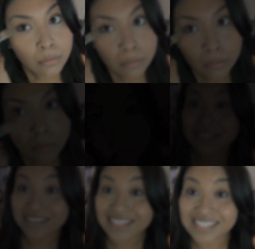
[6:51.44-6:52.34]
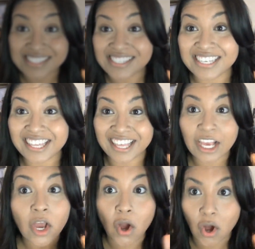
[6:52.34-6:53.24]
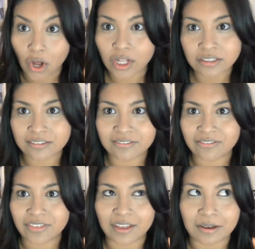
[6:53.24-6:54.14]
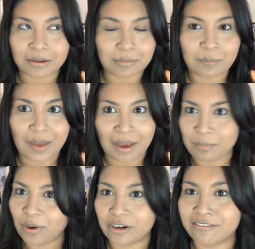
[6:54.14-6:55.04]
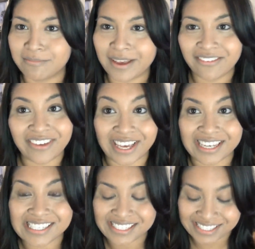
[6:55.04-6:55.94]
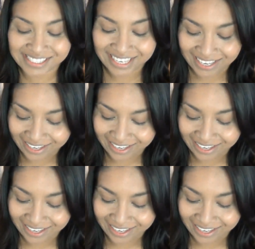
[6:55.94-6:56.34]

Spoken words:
Once I'm done concealing all of that part of my face,